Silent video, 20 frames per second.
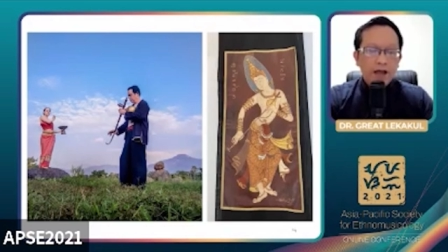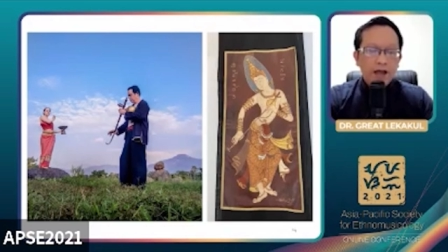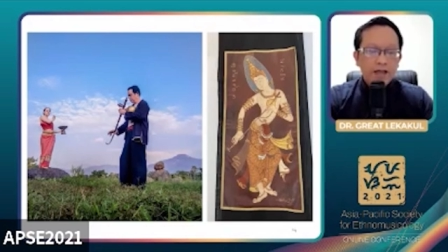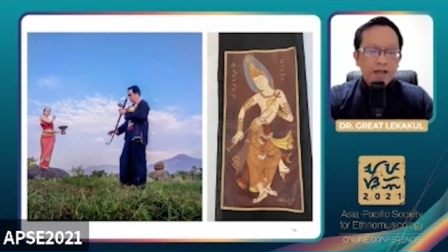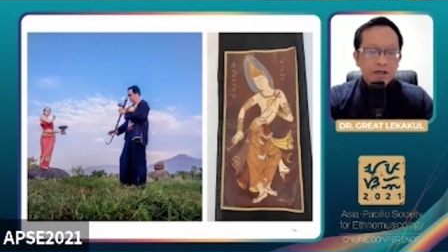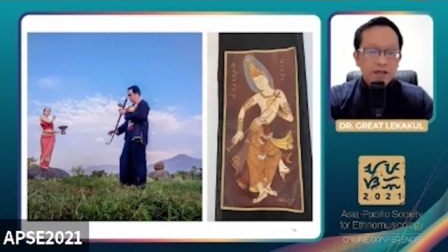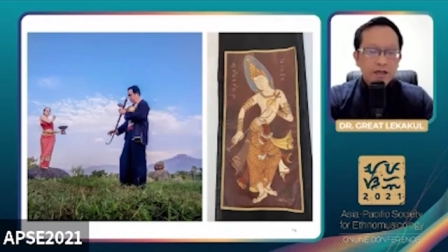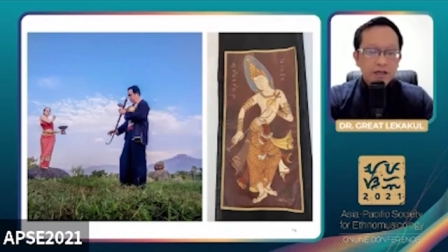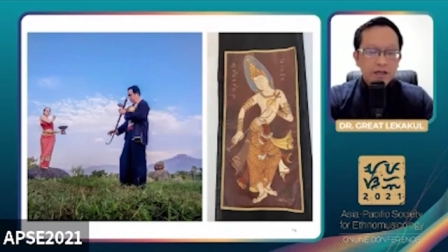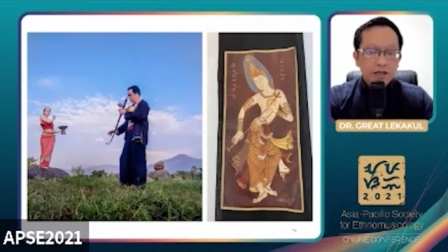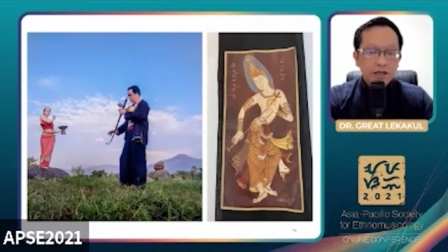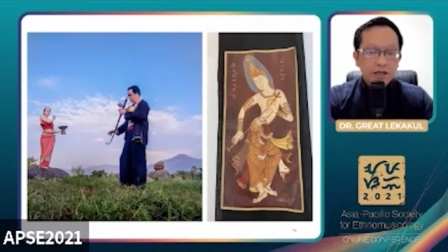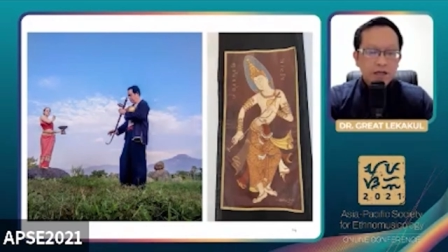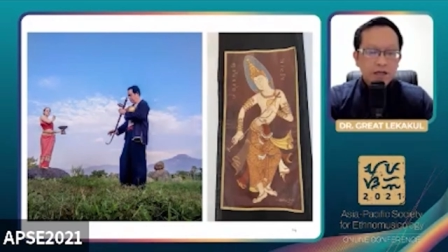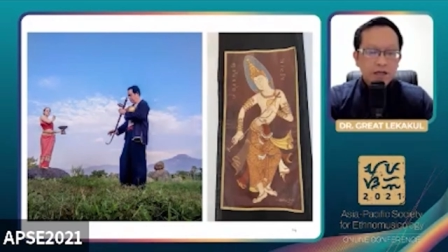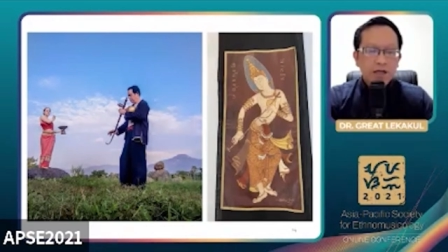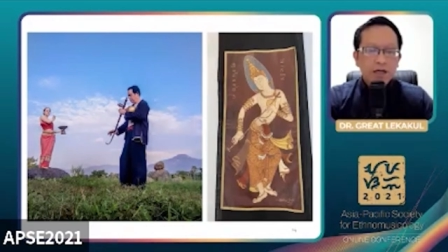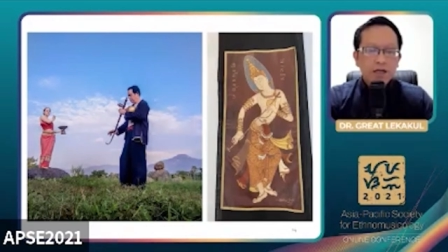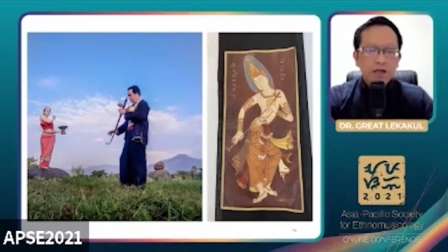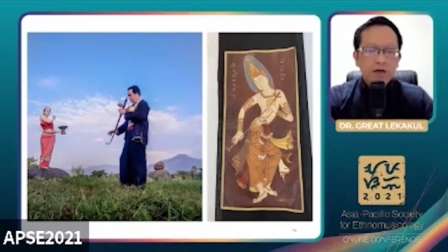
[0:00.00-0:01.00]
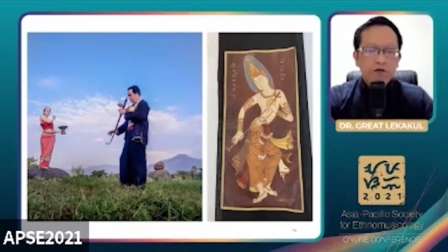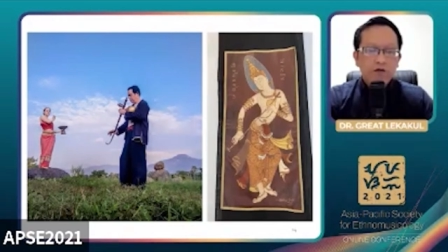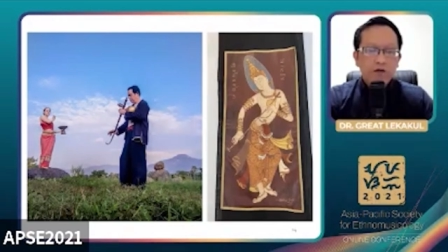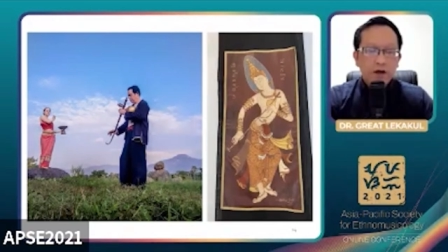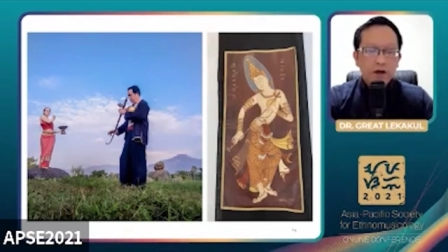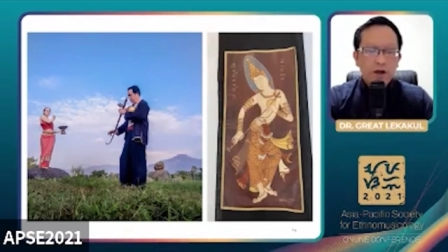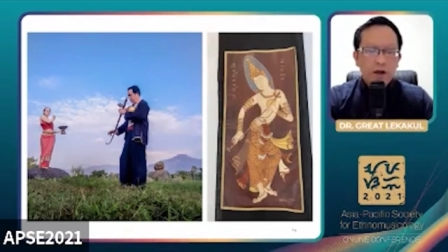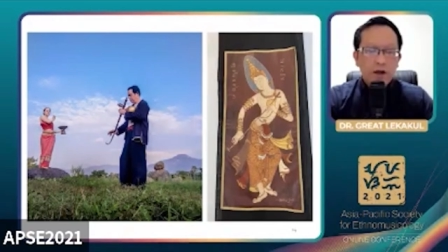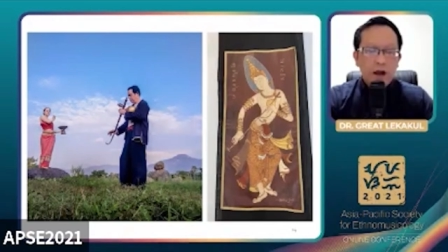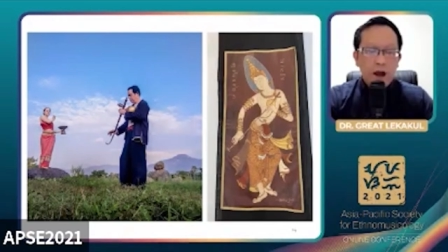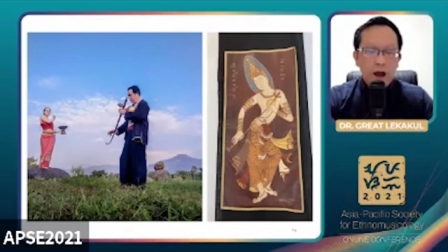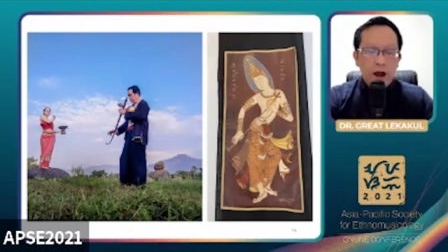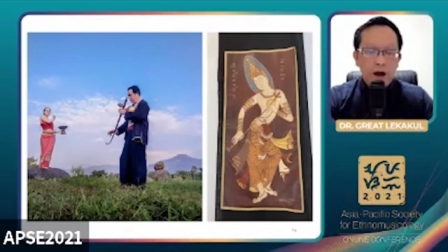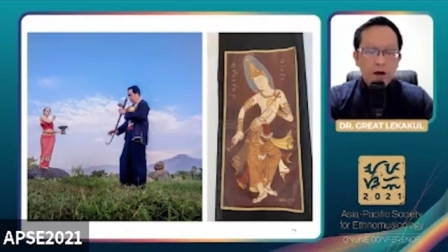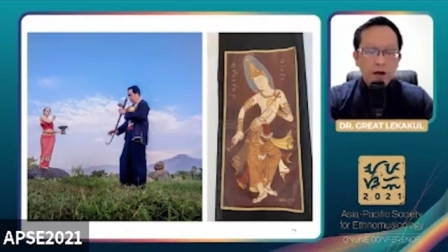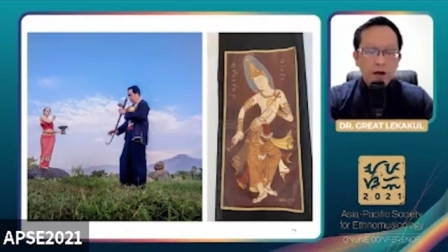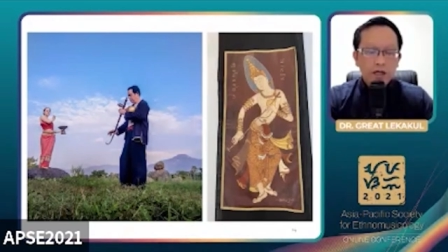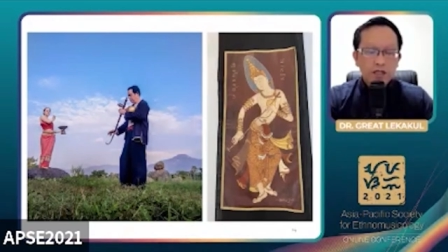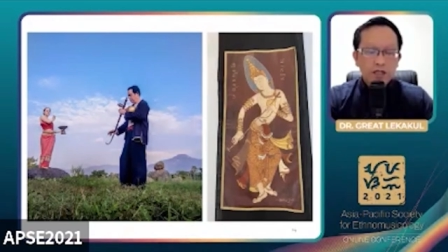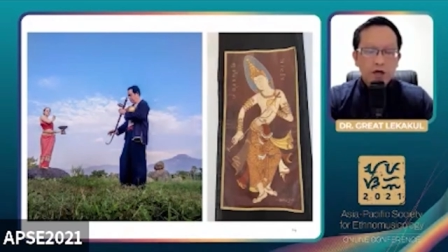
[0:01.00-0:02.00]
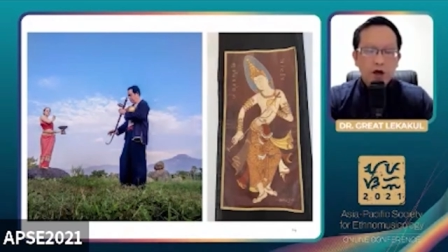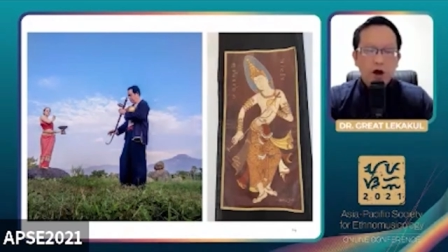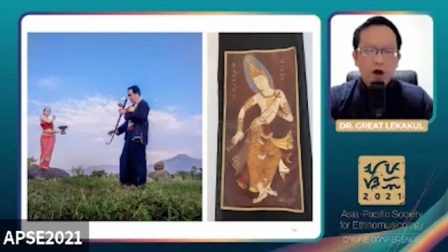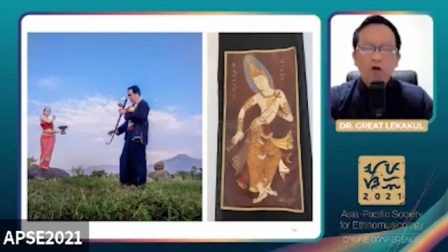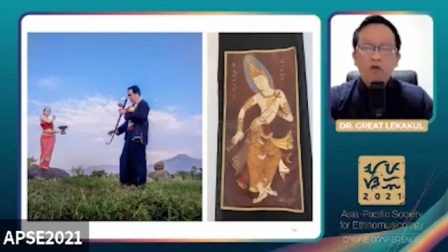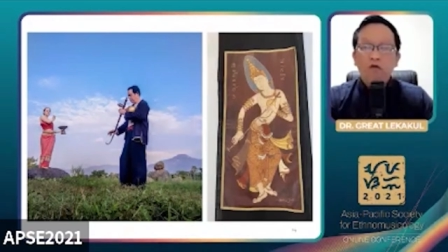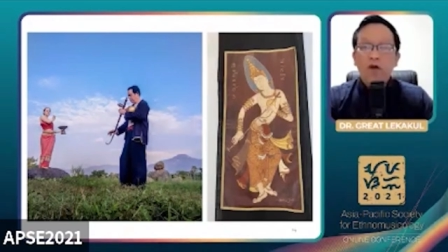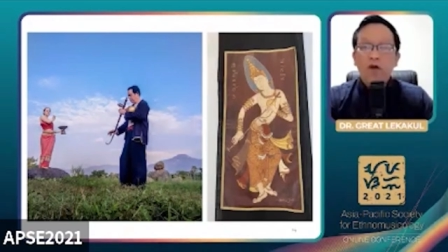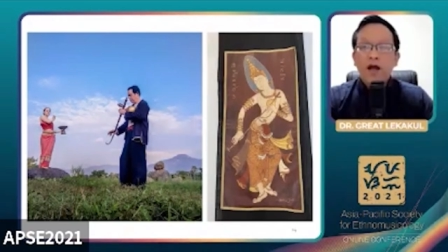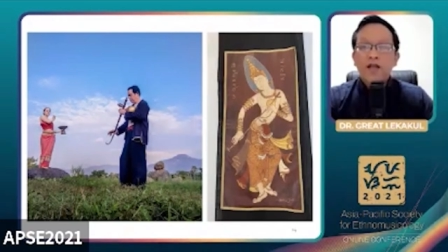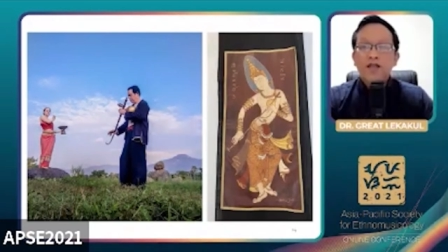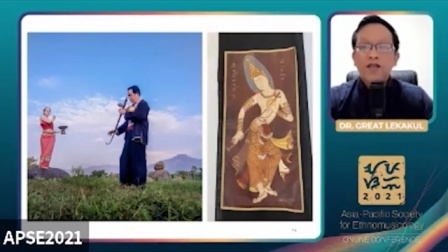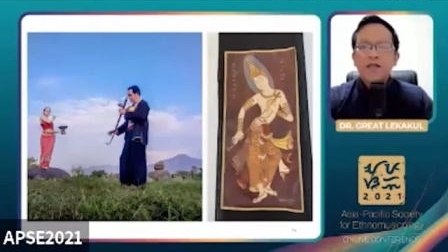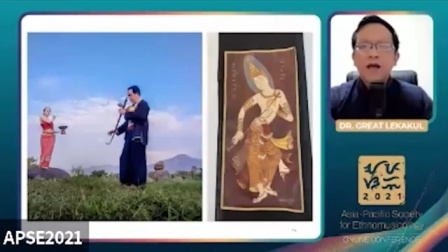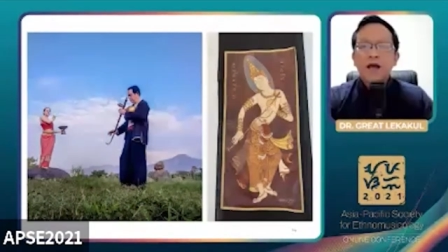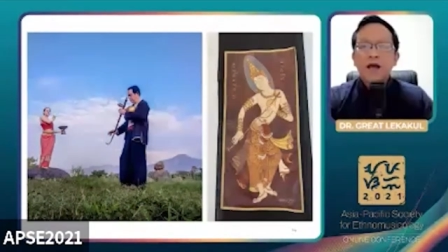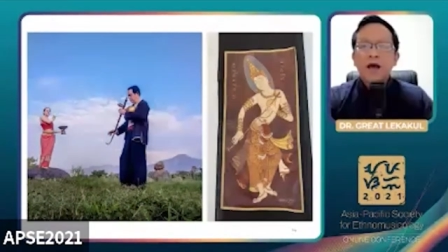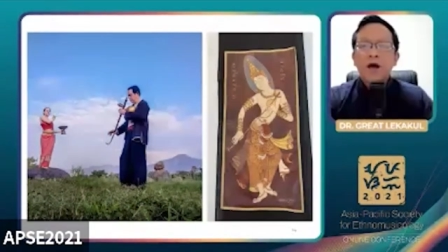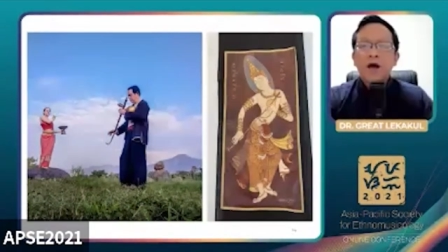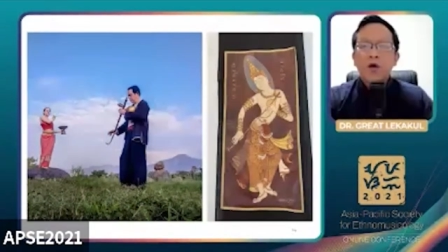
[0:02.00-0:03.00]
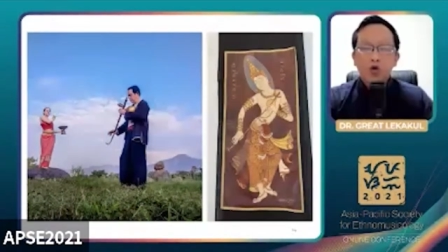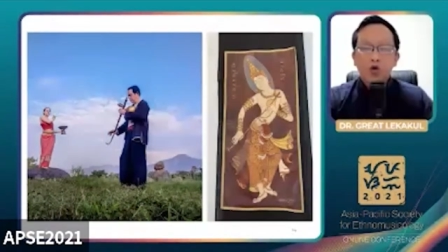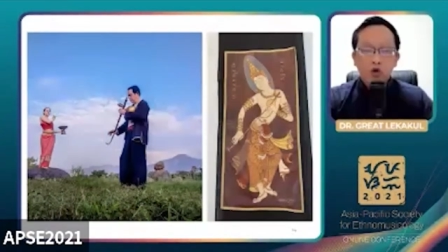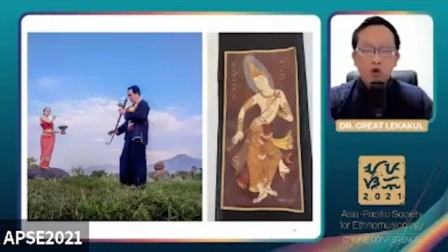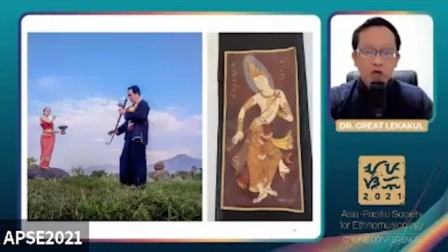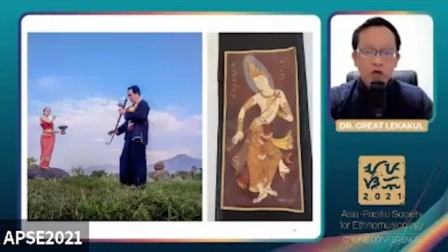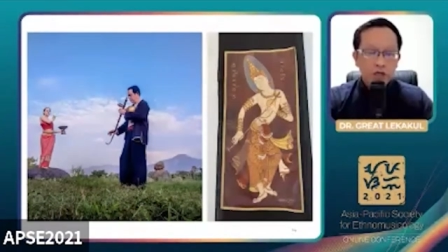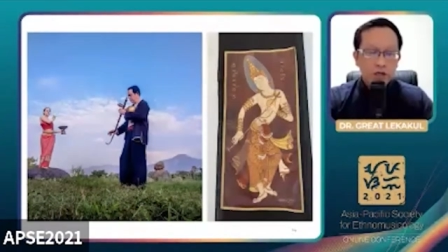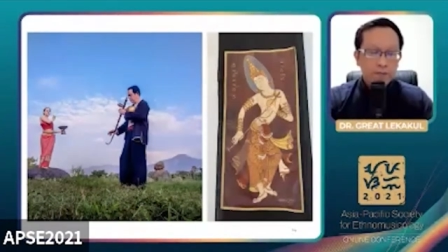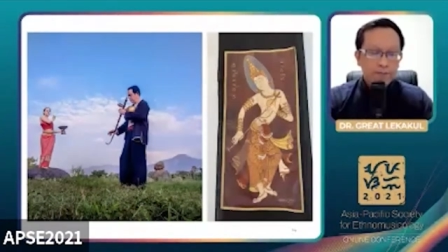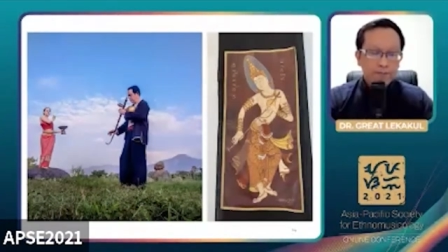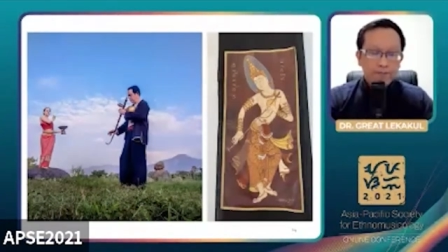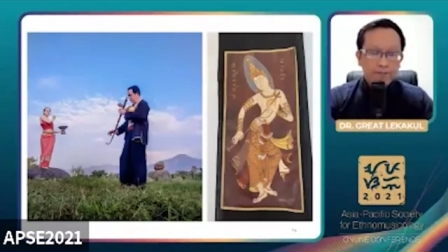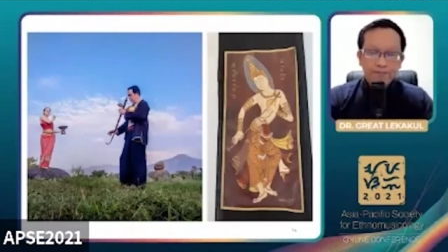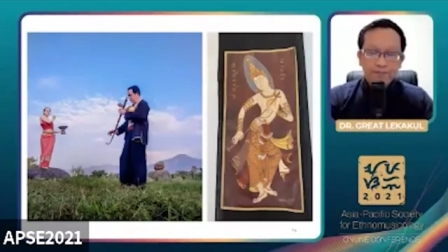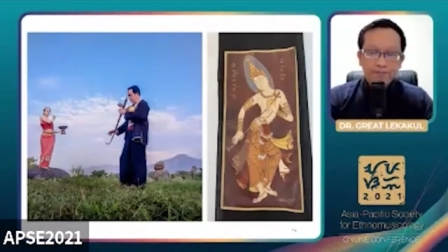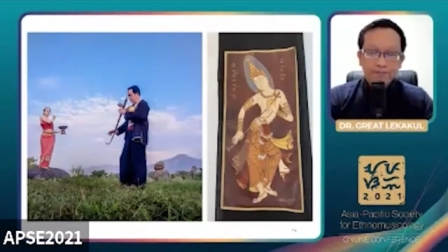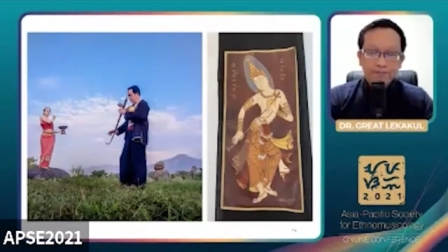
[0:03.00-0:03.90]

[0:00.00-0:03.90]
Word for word: identity in different areas of Lanna region.